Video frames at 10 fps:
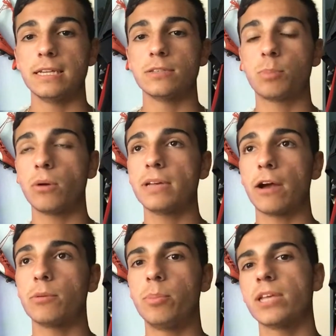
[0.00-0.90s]
is probably
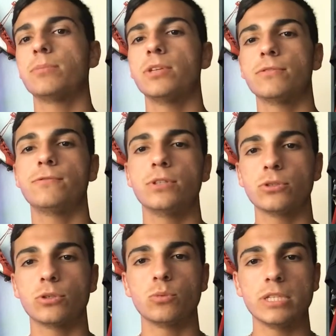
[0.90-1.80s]
our best
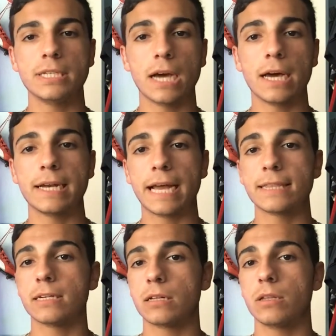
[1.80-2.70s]
midfielder we got at
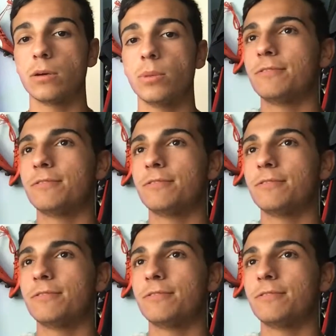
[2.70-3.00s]
the club.